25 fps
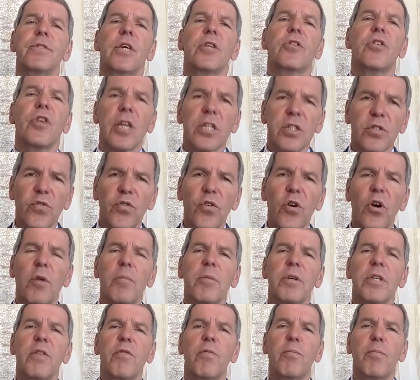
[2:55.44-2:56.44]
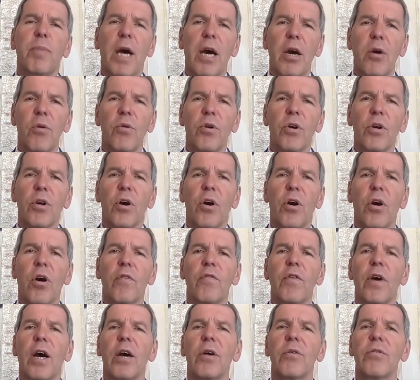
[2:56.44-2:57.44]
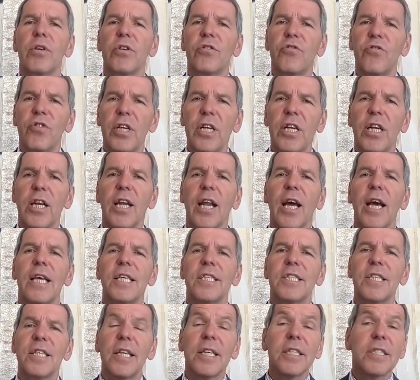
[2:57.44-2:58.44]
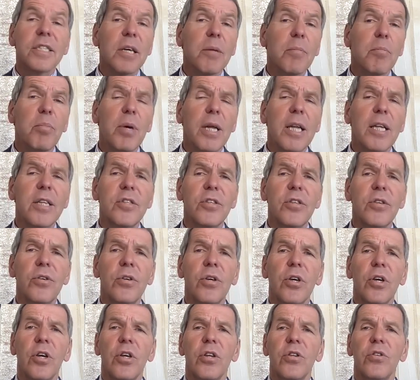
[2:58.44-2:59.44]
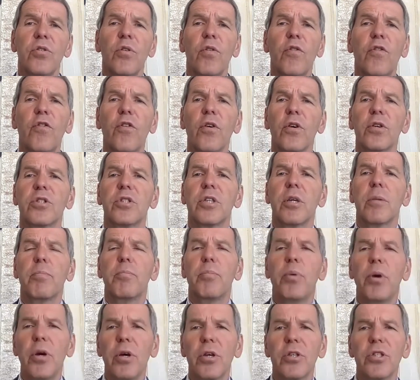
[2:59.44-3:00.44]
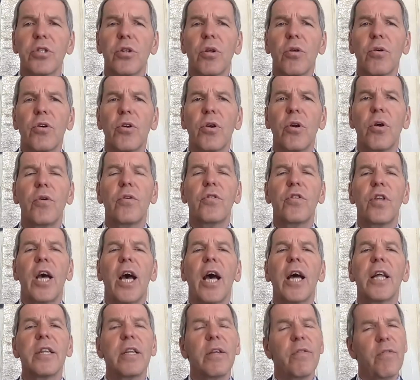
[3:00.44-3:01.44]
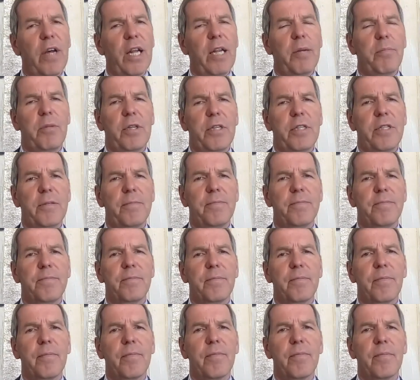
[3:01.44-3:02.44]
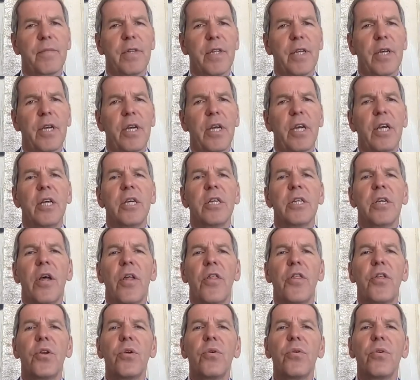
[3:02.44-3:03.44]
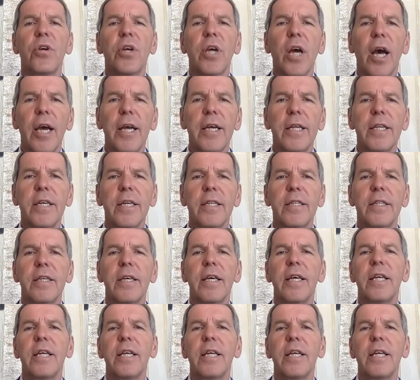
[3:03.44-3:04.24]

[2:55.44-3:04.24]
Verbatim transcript: The transformative power of our retreat lies in its ability to foster personal growth and development. Through guided